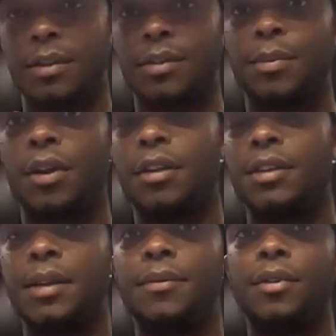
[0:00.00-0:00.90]
I was a part of the
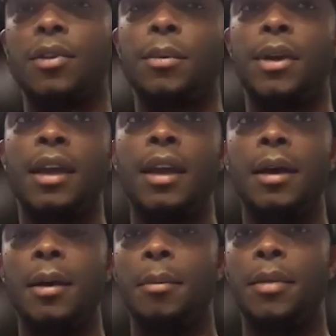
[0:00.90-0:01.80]
team for a little bit,
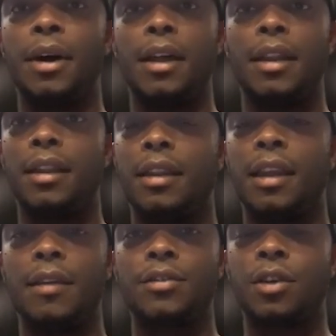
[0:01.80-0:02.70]
but
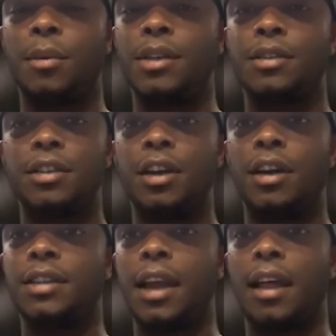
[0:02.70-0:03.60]
they have so much
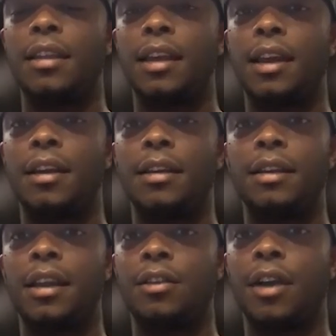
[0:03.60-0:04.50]
young talent there and,
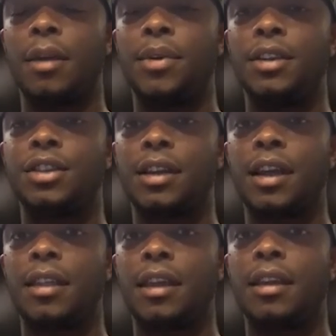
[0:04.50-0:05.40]
and great pitching.
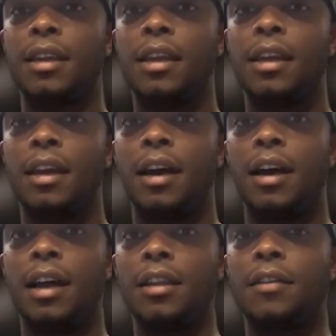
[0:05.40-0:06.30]
I think
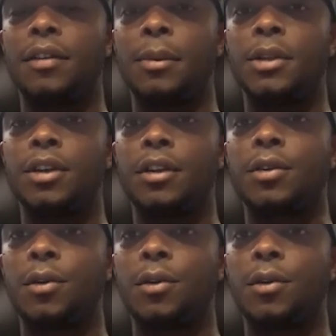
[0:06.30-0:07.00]
uh, I look for them to turn the